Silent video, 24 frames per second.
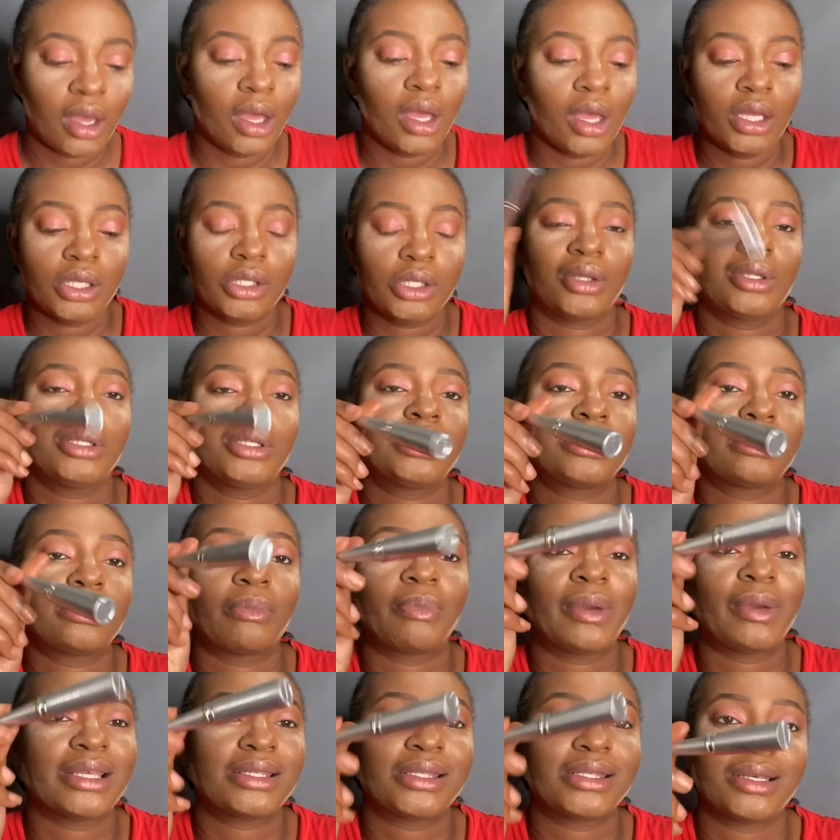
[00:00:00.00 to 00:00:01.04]
So this is a
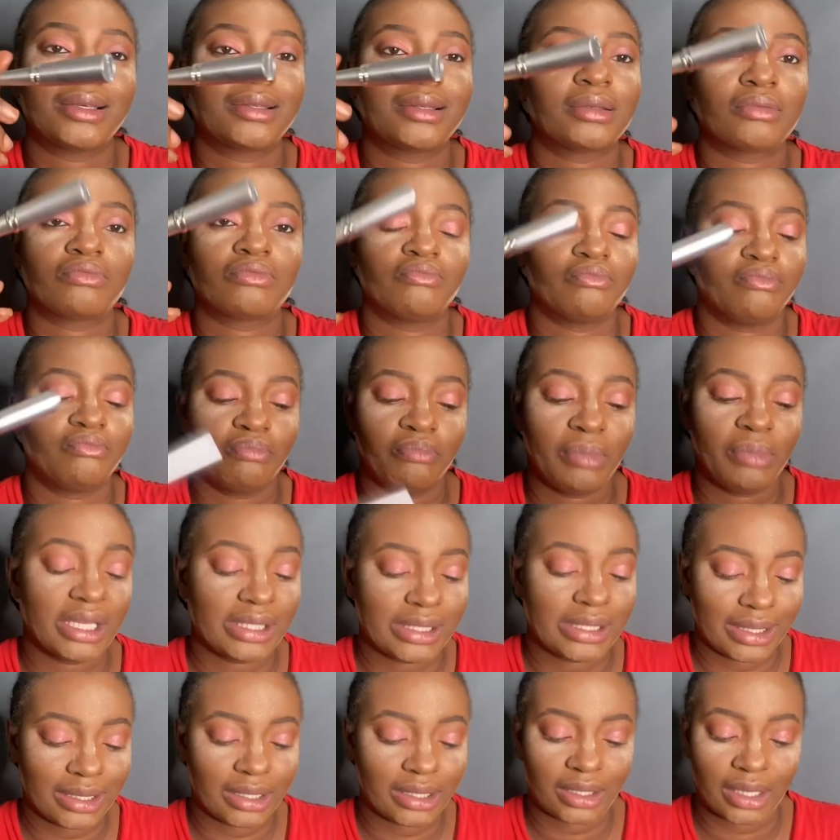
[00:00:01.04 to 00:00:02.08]
basic
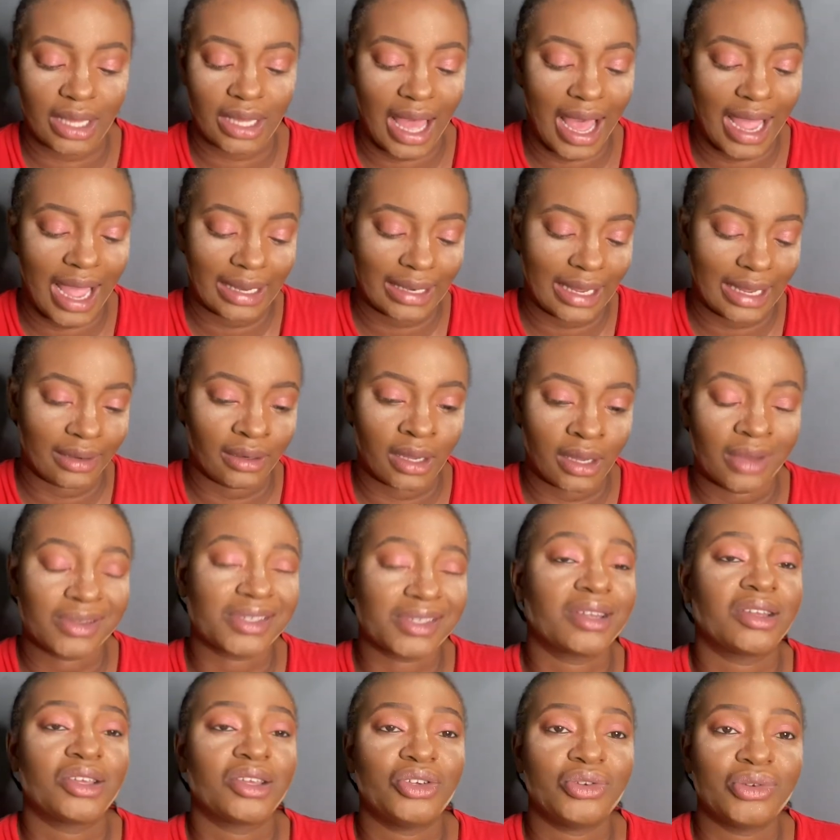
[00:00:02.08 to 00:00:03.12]
eyeliner. I was
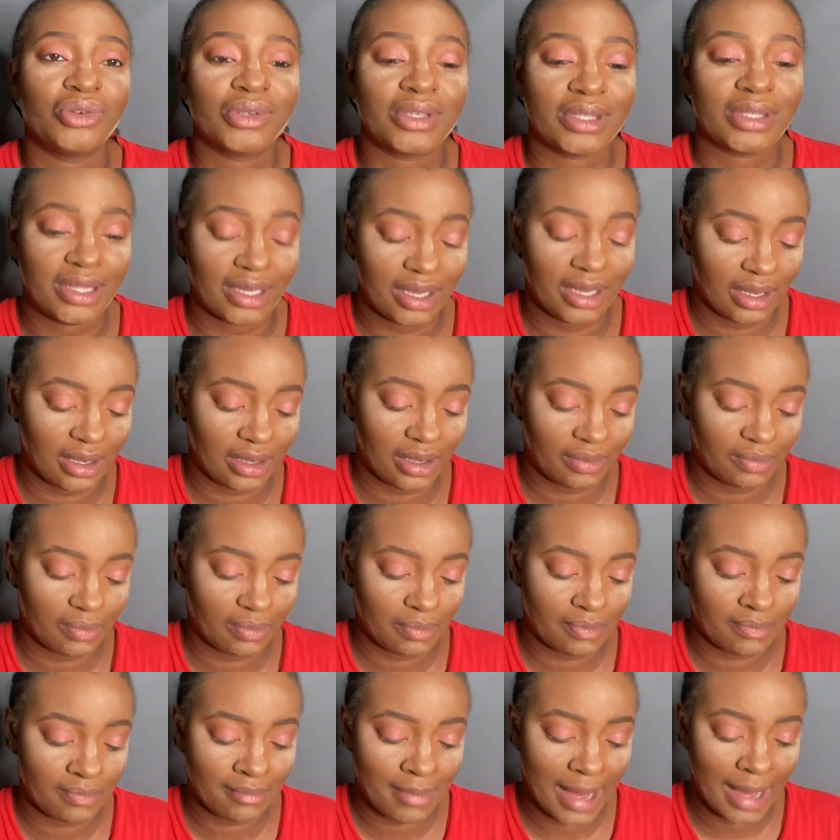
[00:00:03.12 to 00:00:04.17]
going to use the
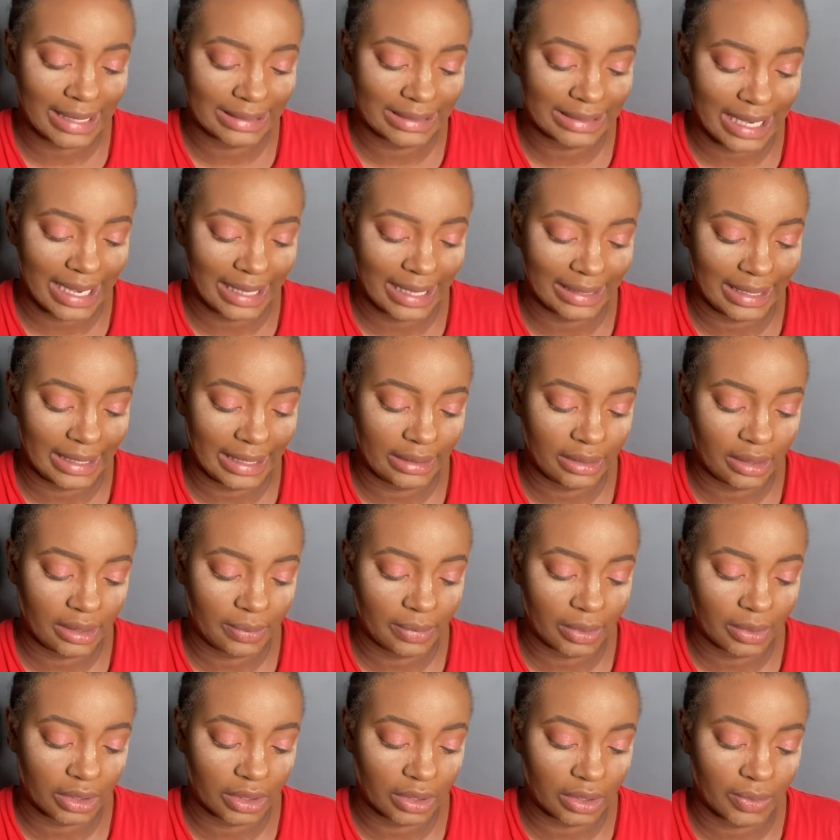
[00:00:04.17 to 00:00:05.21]
matte eyeliner,
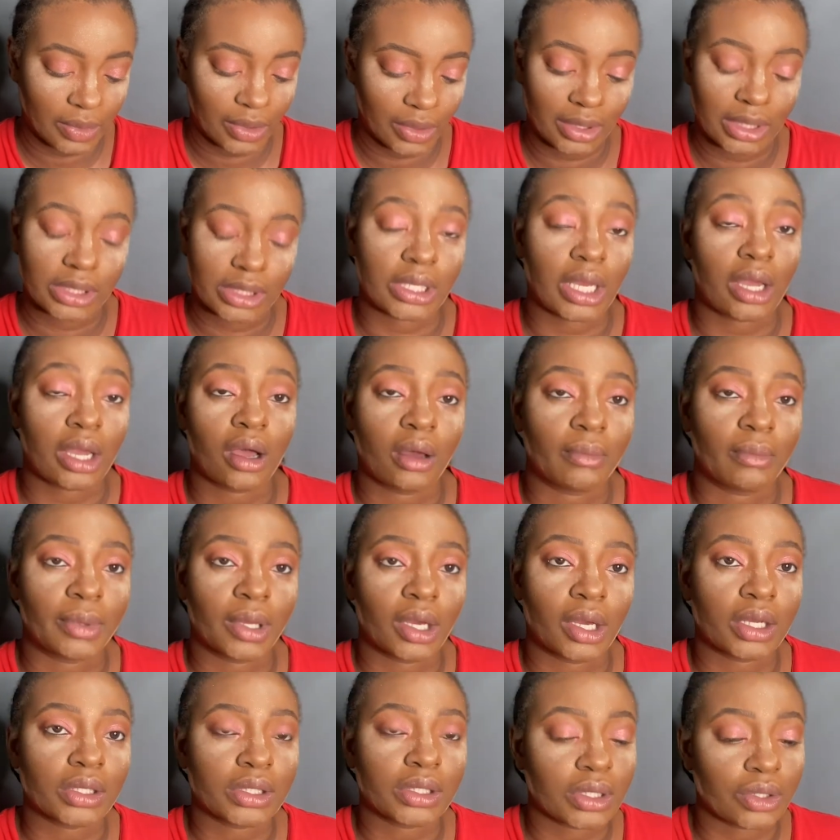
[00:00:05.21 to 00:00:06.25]
but to be honest, I can't be
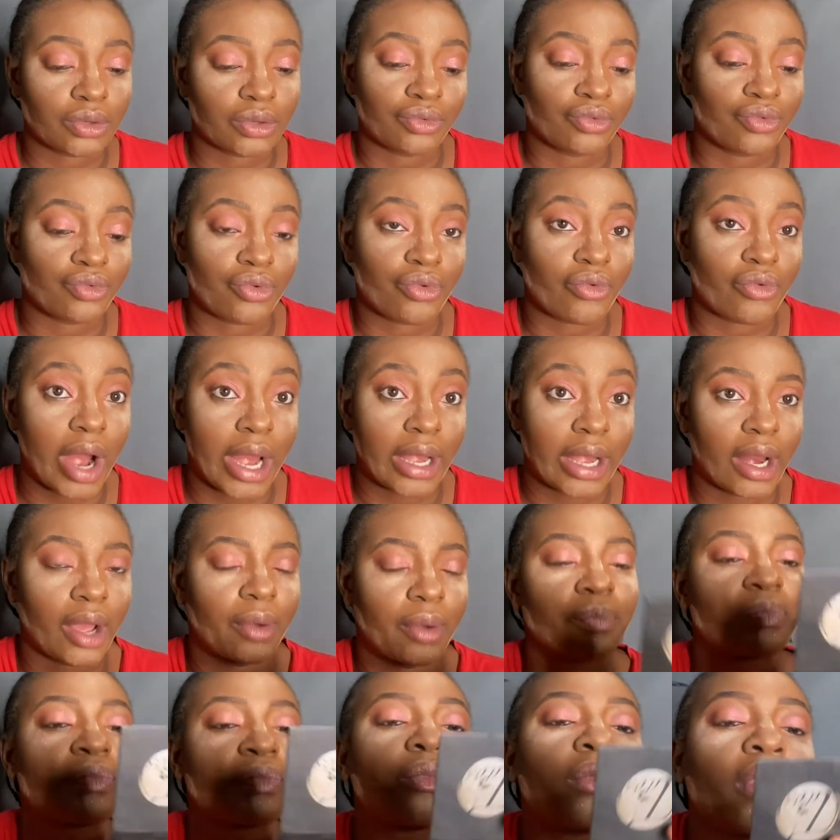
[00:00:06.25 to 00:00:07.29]
asked right now.
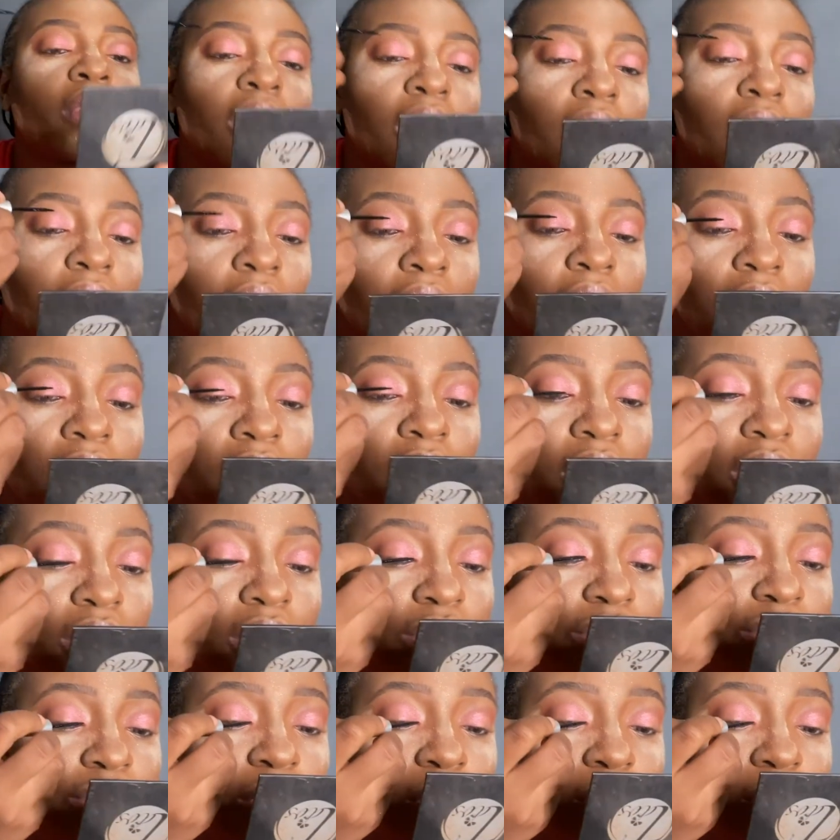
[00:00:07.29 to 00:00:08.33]

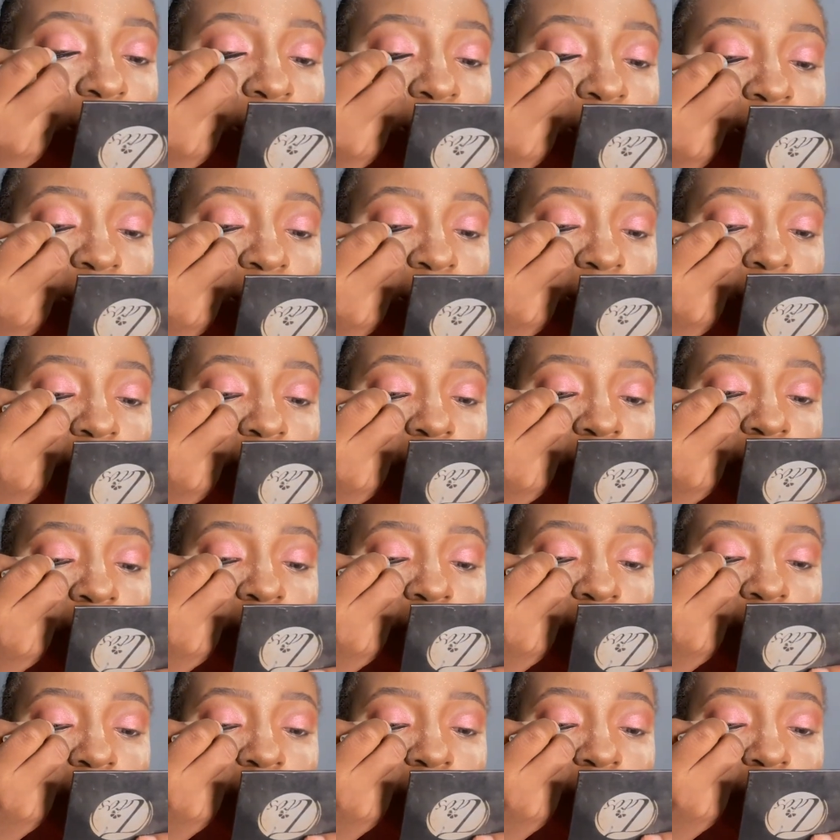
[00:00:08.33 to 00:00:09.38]
So
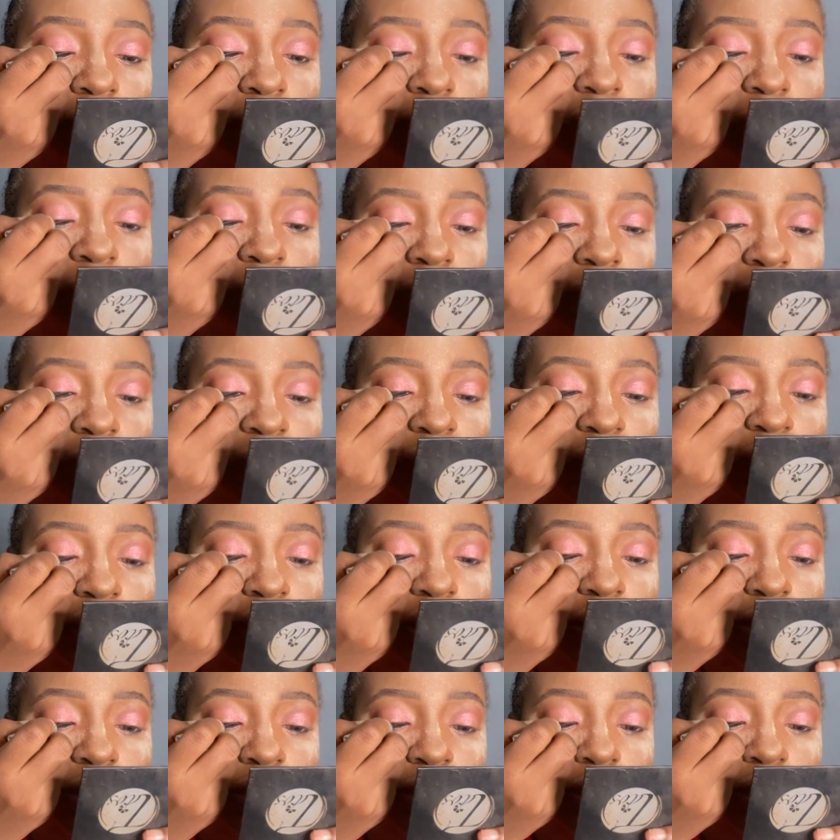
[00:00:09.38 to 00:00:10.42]
all through all of
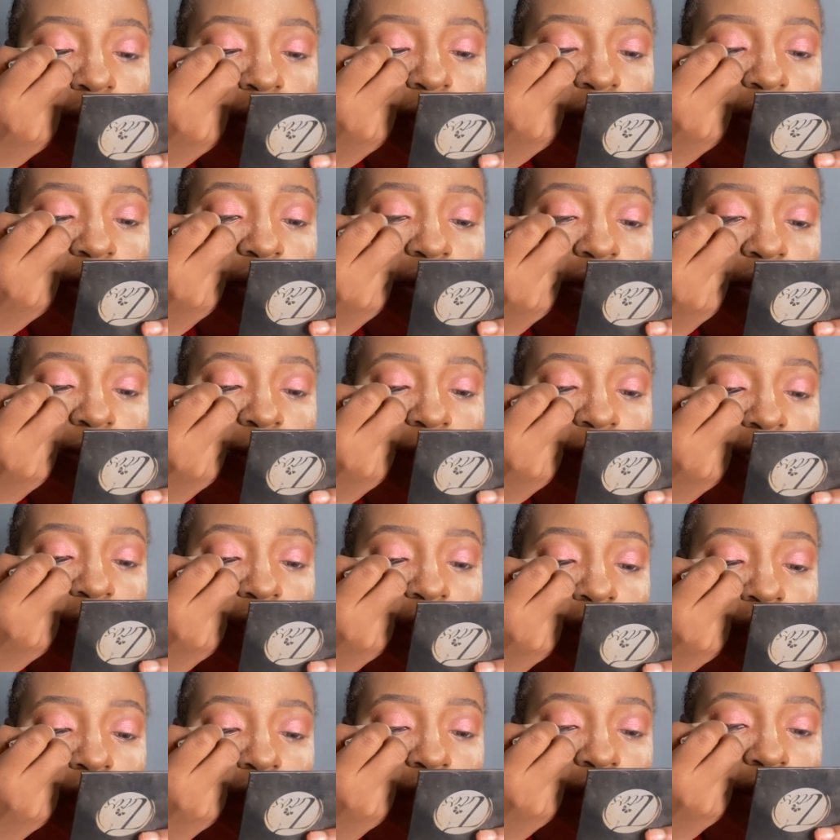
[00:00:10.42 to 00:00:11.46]
this, it was just my
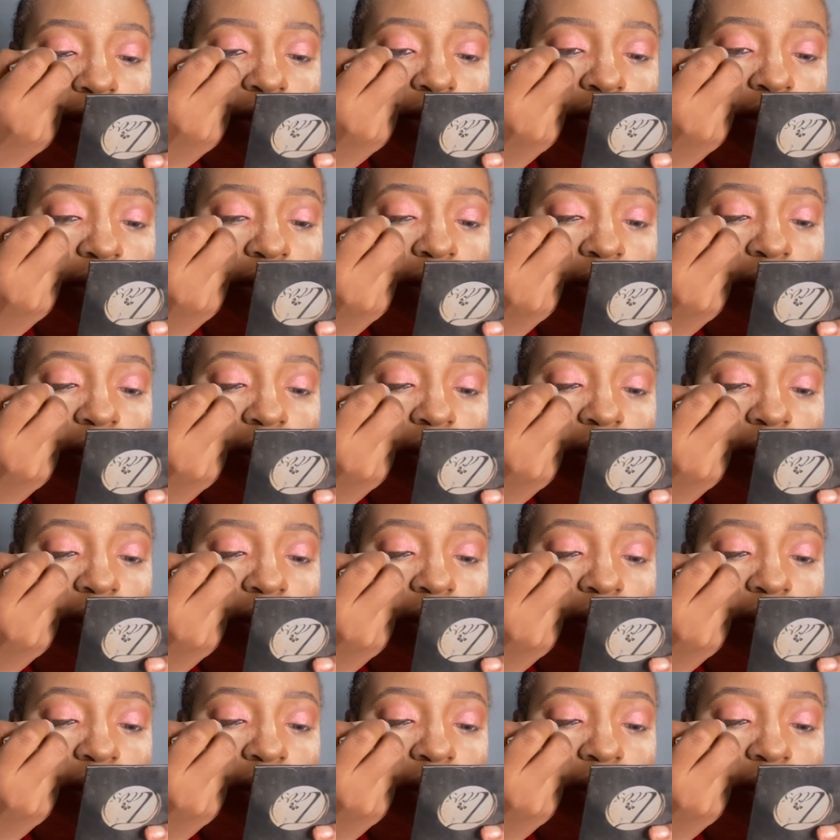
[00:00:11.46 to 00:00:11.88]
girls.